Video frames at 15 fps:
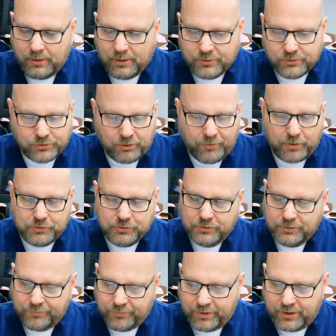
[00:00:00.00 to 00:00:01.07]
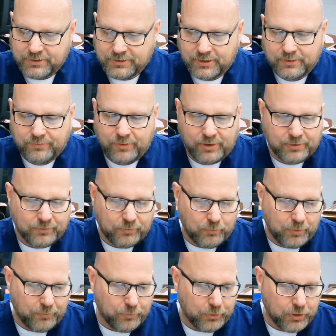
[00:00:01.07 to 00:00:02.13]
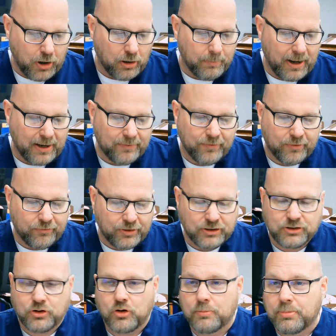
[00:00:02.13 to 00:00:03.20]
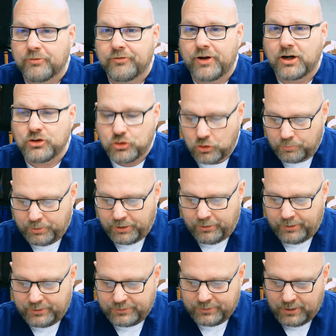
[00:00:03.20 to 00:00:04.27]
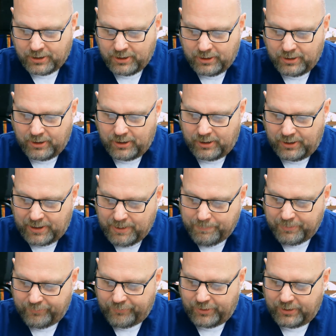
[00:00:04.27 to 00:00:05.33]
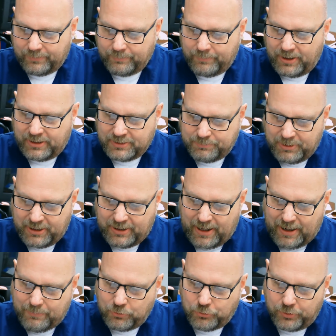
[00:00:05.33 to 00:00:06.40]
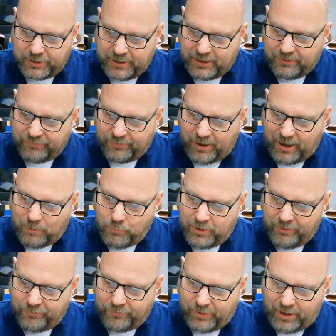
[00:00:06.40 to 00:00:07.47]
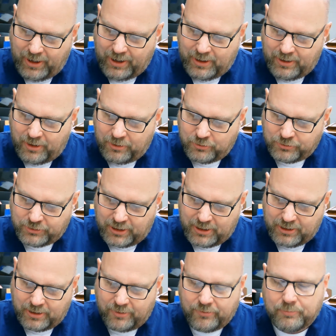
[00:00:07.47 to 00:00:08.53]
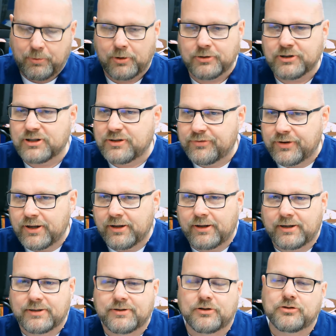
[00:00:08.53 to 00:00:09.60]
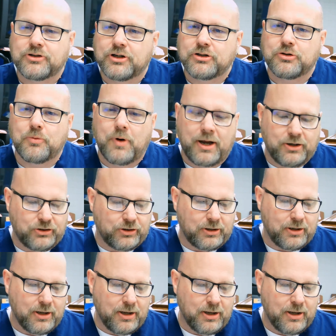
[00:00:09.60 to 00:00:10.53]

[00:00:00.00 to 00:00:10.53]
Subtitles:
So those are some things that, if we're talking about the physical and professional appearance. Empathy means being able to identify with and understand another person's feelings, their situation.